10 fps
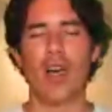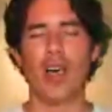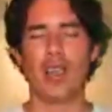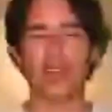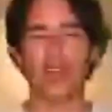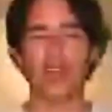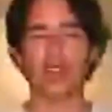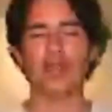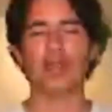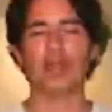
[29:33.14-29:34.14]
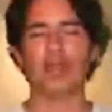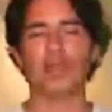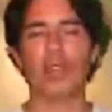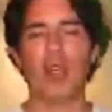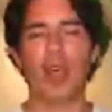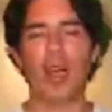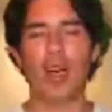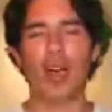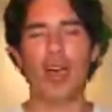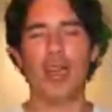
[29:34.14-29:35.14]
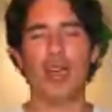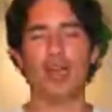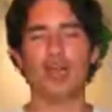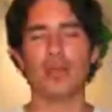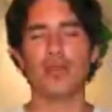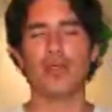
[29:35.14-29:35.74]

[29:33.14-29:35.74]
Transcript: I can. I am